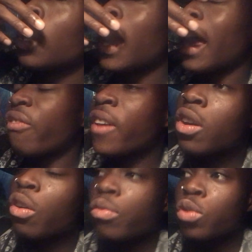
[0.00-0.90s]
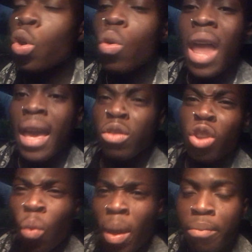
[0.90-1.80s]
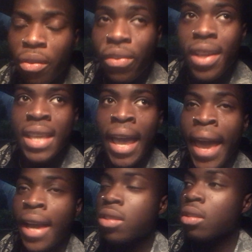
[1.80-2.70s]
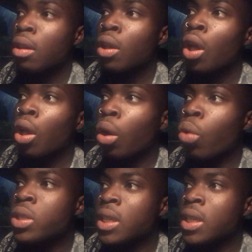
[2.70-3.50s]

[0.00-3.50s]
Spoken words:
Like think of, when Professor X goes